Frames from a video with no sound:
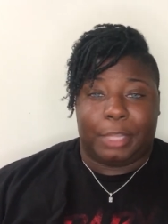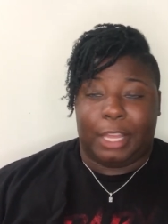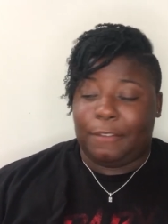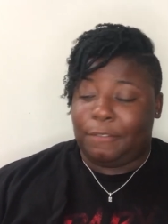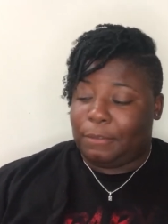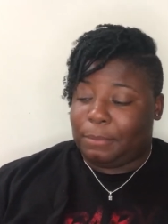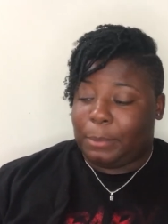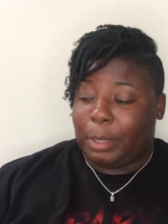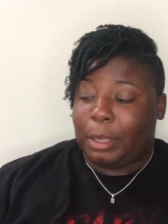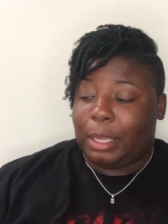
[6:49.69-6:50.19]

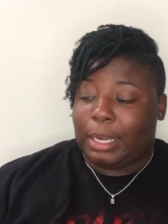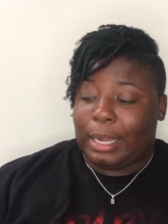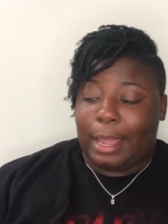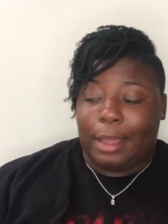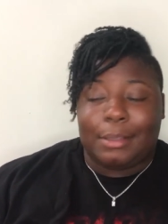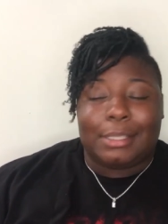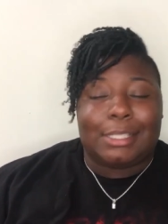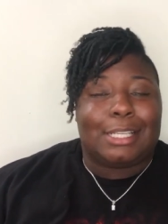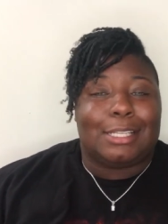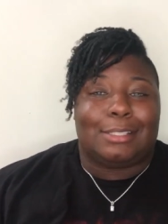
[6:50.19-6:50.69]
If I'm looking
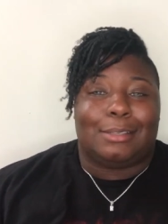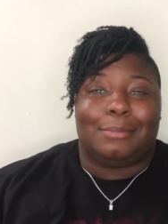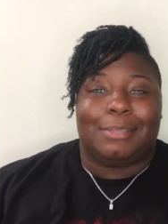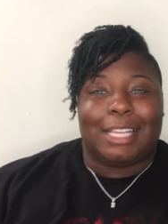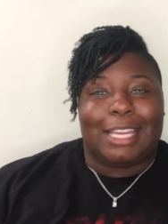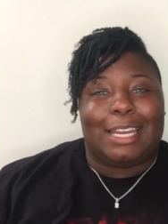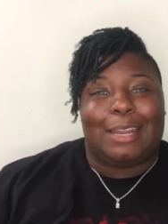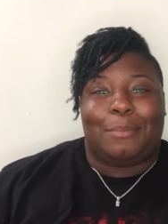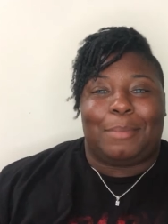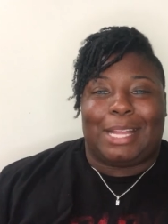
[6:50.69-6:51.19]
now, it's because I'm
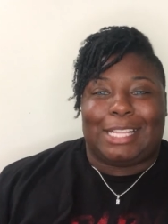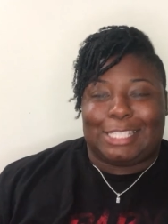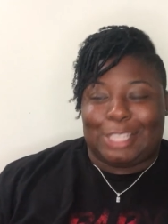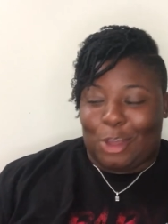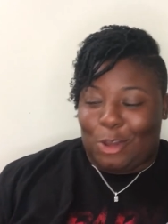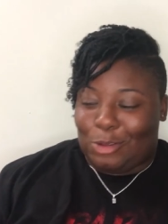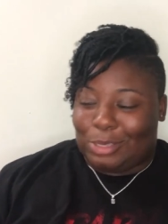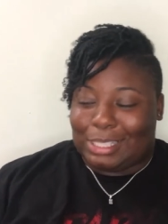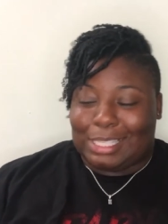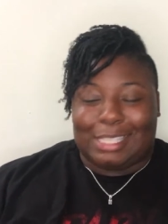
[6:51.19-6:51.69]
looking at my
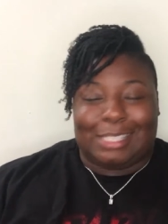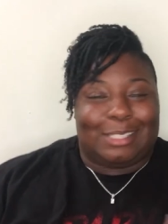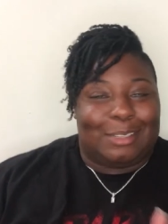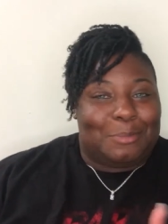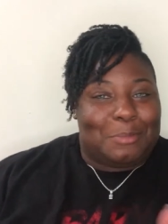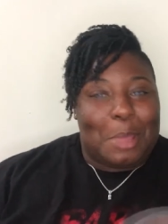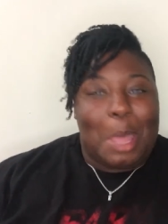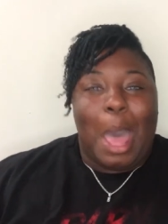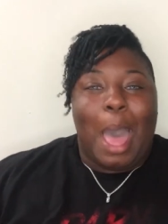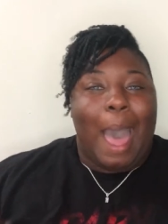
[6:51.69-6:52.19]
toes because
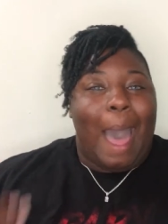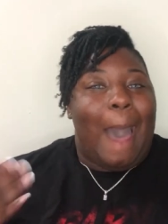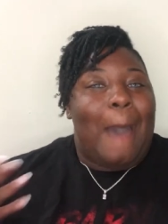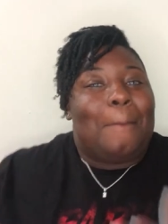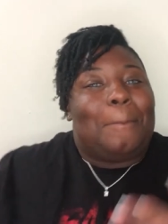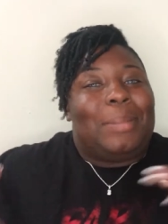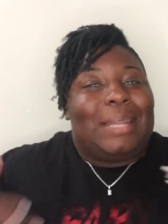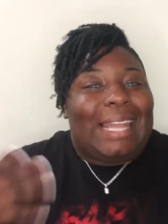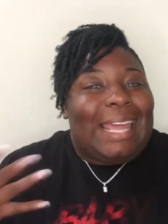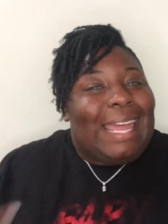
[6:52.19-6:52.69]
I'm
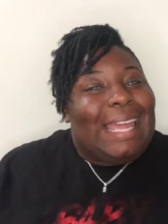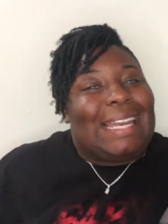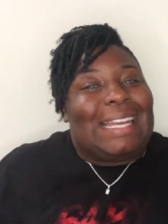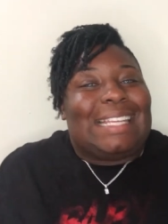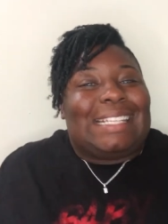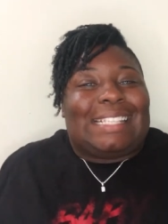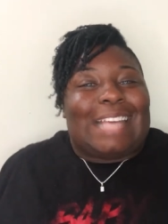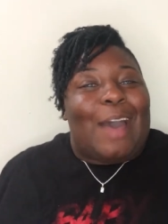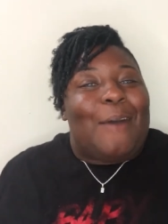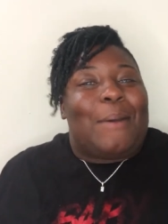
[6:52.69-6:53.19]
I'm planning
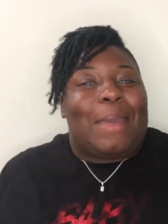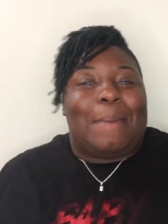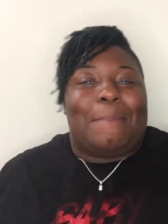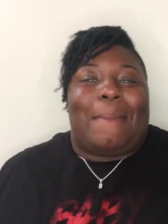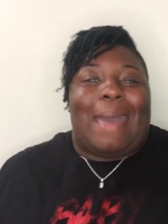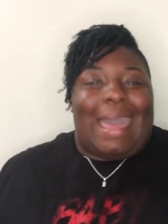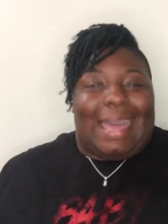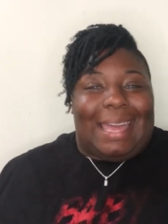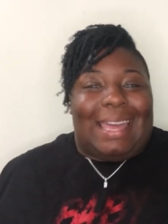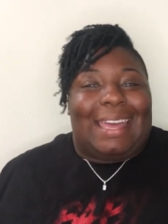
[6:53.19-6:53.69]
this out in
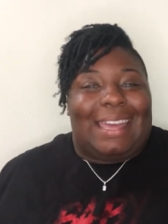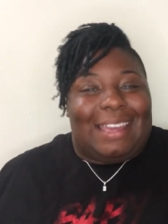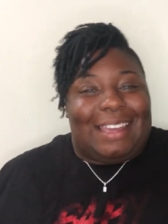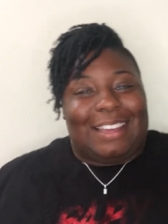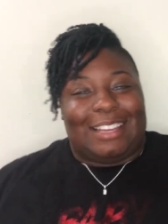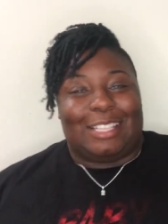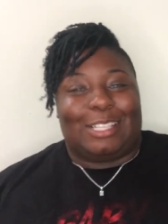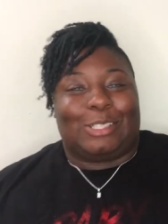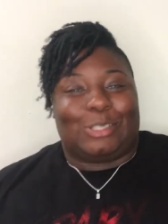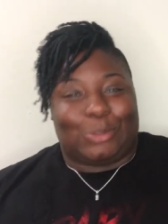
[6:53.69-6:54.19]
my
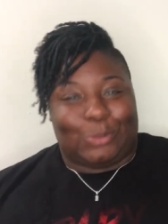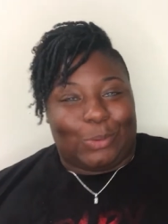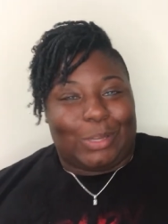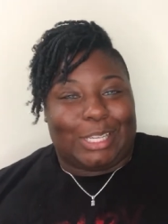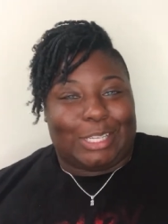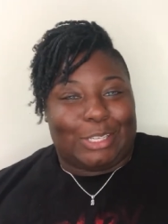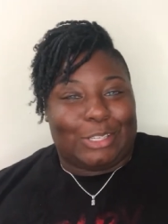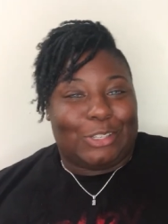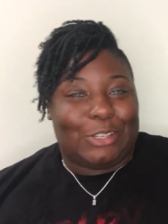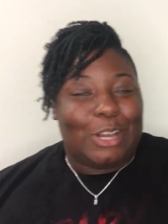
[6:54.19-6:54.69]
head as
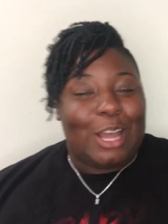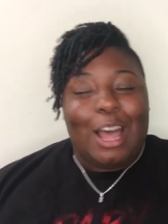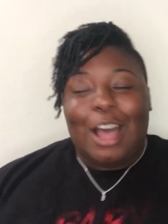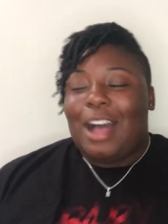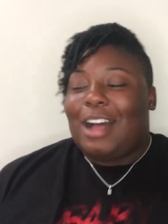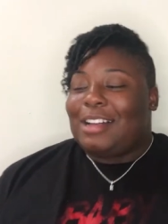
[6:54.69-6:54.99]
well.